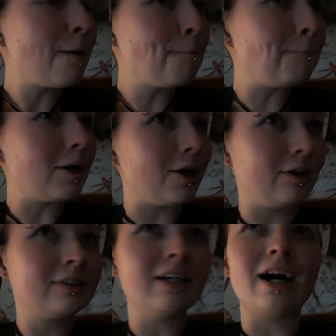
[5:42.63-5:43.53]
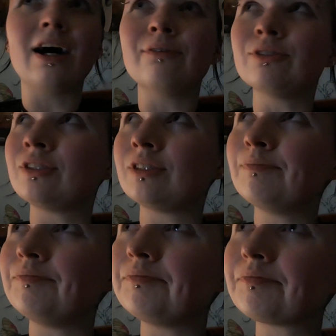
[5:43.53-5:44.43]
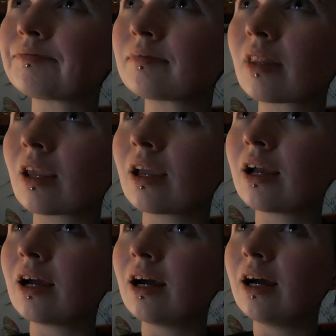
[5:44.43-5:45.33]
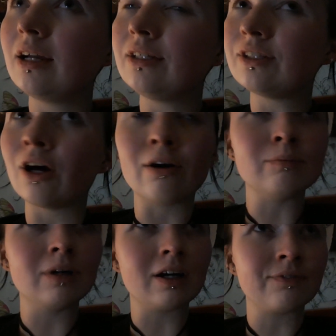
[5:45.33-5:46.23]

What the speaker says: But I was, I